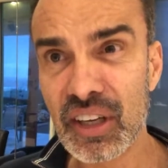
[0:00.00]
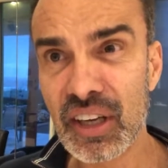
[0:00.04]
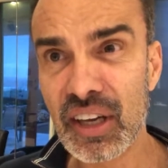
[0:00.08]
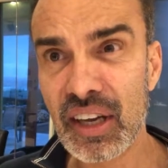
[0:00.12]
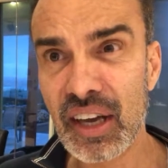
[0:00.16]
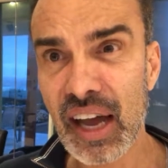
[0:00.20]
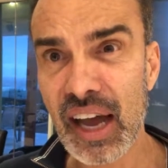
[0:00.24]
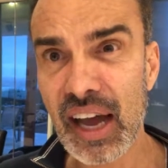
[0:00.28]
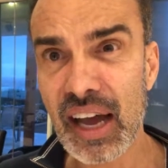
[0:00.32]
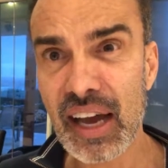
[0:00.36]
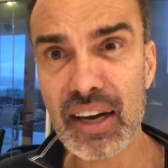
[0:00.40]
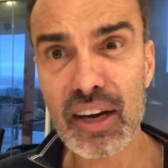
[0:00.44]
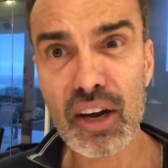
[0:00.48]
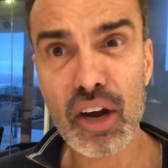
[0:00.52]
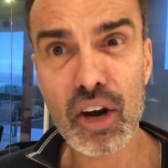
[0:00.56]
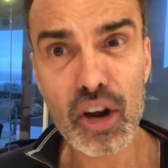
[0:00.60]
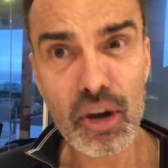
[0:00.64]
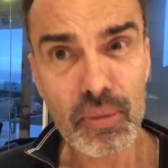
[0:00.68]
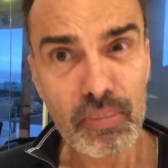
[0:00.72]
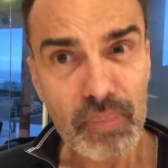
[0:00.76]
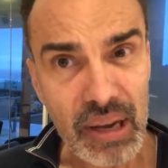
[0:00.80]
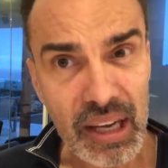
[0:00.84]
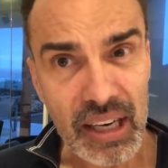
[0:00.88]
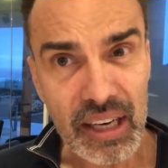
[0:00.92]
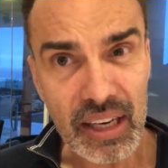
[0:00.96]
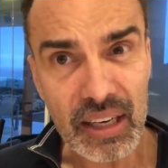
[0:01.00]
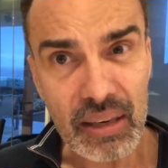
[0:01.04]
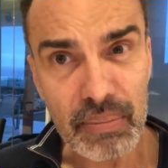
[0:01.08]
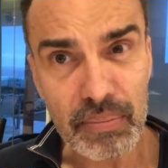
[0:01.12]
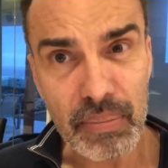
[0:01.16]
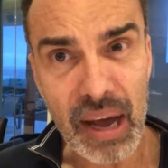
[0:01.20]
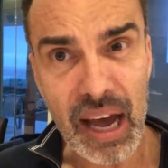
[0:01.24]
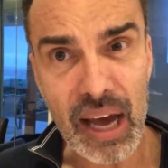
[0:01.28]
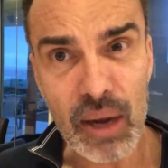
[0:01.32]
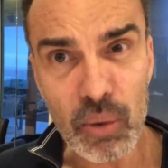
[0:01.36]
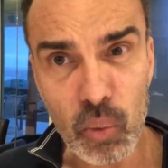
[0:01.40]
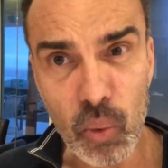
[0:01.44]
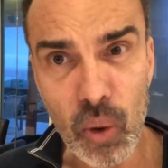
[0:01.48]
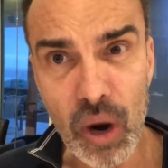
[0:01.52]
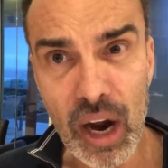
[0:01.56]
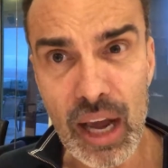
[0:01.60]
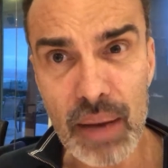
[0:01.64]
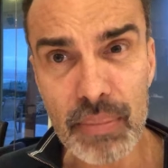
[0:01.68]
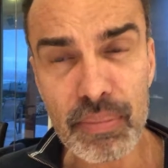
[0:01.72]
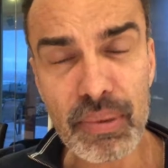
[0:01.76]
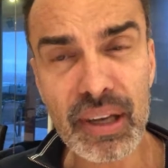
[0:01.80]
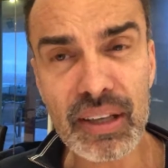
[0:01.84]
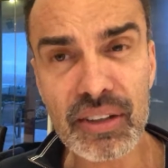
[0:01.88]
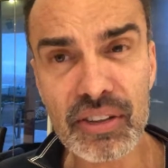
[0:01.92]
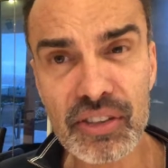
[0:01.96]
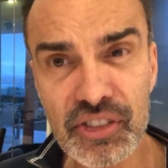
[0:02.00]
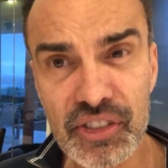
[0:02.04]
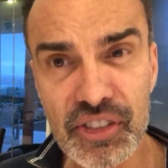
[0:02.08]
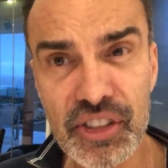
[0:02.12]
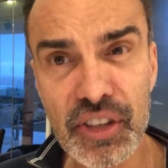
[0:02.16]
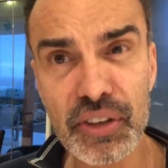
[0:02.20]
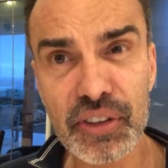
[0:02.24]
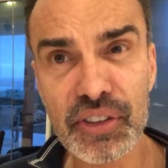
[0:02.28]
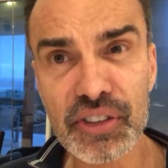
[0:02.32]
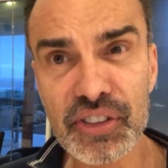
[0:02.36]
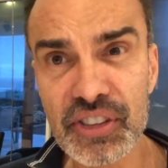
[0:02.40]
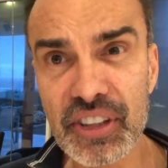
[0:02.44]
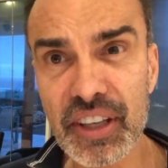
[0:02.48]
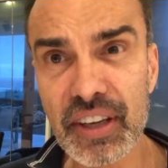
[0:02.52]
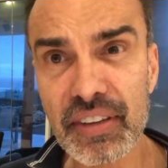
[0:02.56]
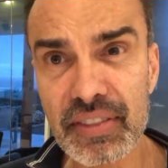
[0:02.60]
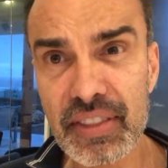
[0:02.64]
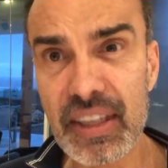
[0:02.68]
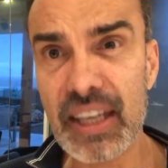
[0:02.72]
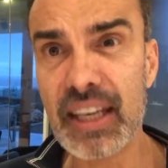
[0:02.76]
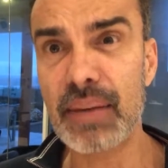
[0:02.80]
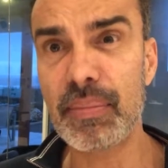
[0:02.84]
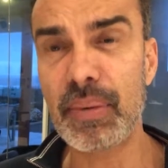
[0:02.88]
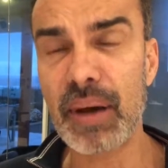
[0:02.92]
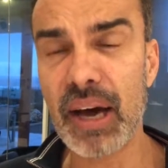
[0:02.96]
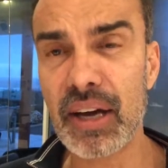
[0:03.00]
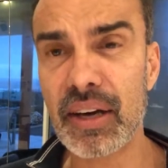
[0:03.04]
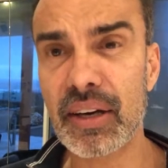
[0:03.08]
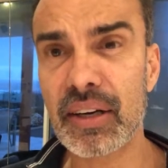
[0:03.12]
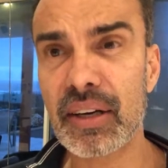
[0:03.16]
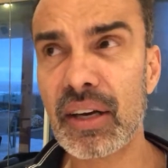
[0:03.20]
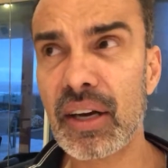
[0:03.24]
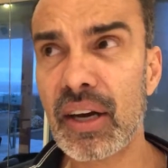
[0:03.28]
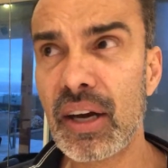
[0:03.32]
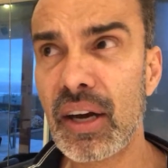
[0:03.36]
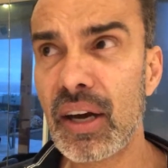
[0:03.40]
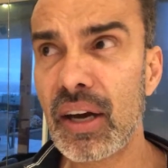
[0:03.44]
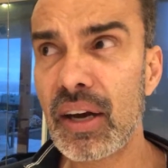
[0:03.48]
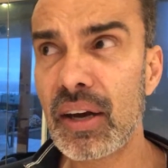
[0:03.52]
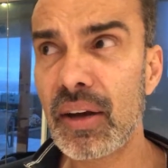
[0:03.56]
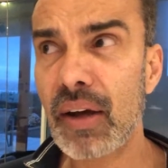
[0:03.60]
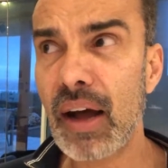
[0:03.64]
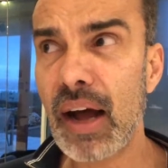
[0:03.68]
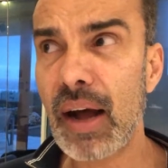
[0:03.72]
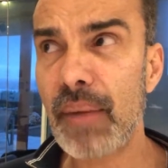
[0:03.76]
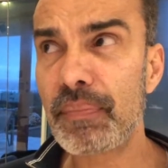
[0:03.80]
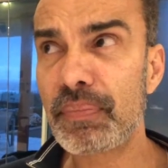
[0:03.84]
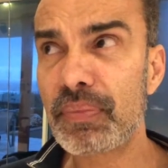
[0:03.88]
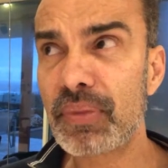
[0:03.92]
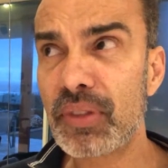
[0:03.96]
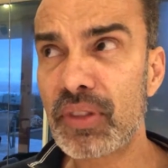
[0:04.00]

And I don't mean it in a bad way, but seriously, think about it.